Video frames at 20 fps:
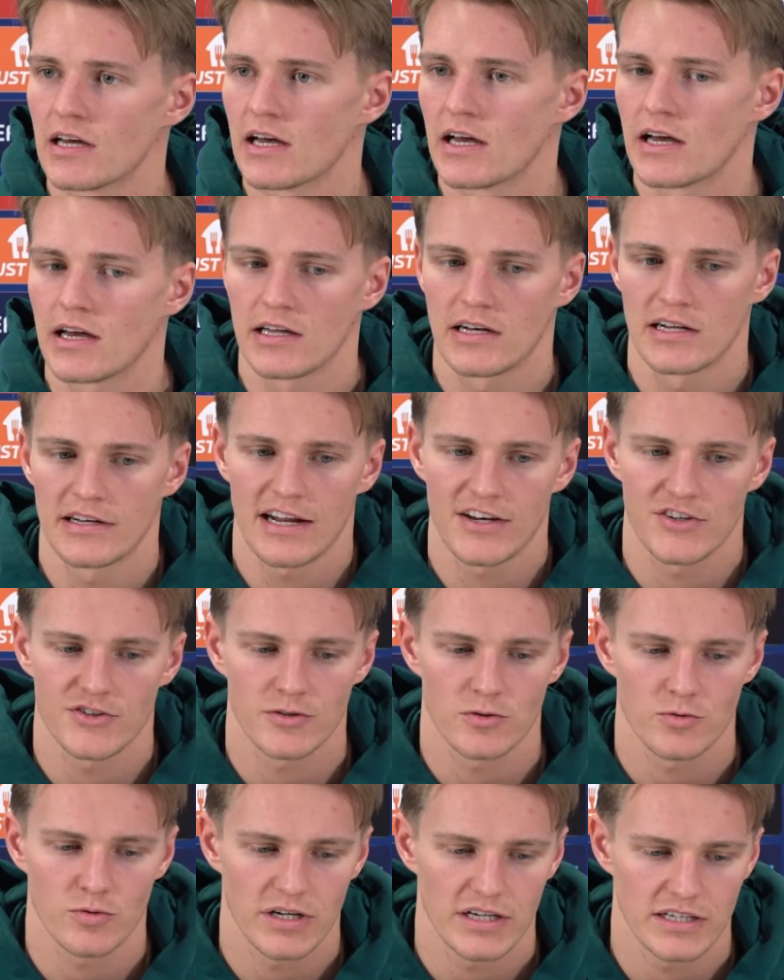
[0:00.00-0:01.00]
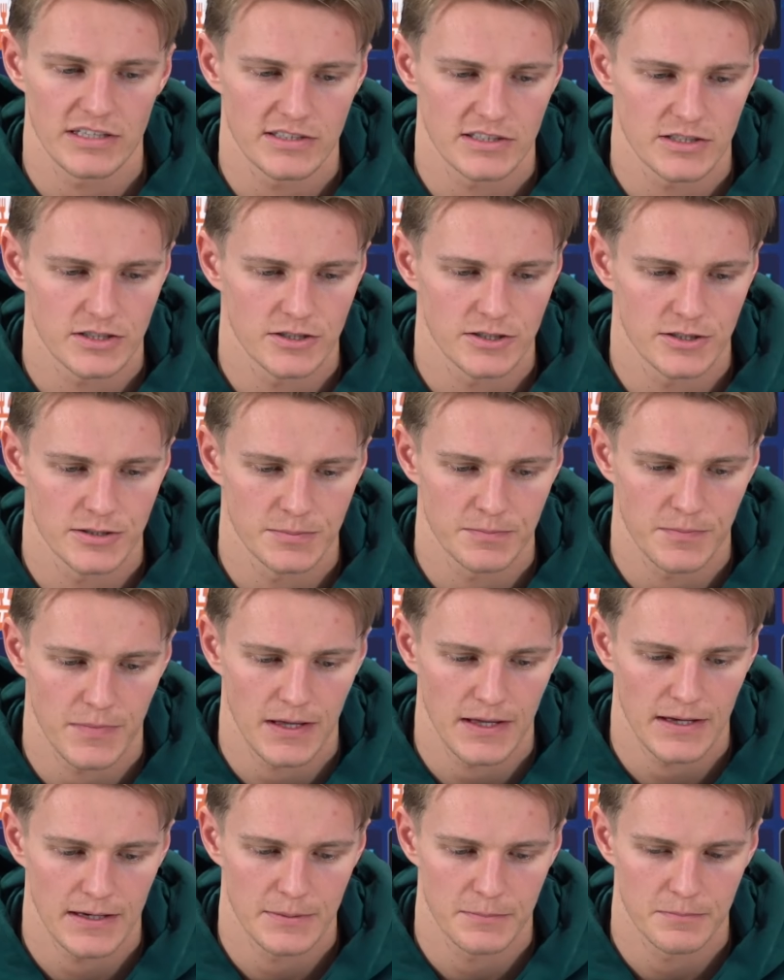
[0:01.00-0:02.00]
uh, in a natural way. So
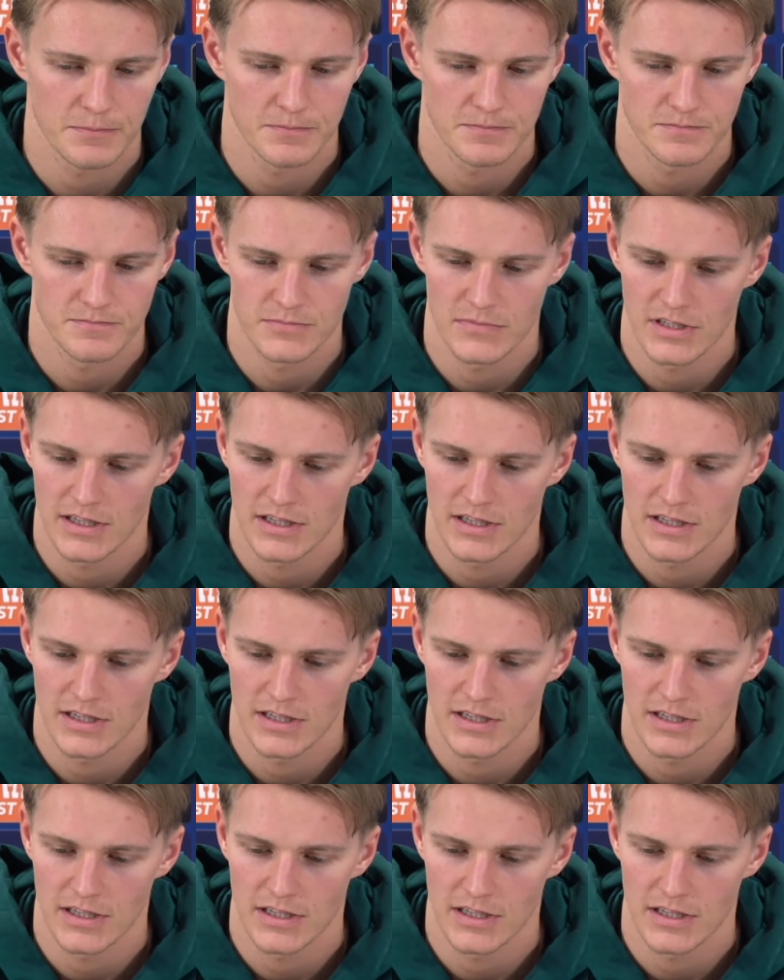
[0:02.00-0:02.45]
um,